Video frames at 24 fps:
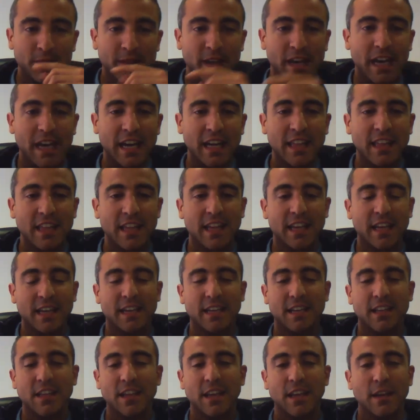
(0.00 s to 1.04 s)
guys
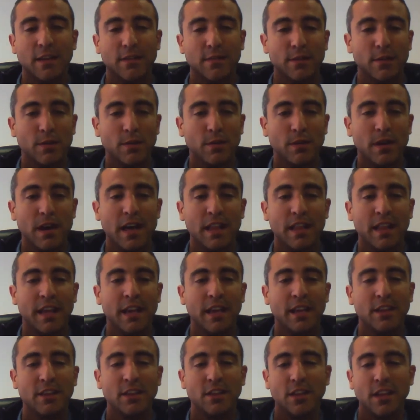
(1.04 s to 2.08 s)
and see if you had
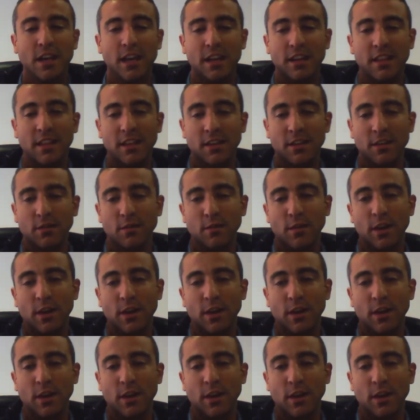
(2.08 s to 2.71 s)
any suggestions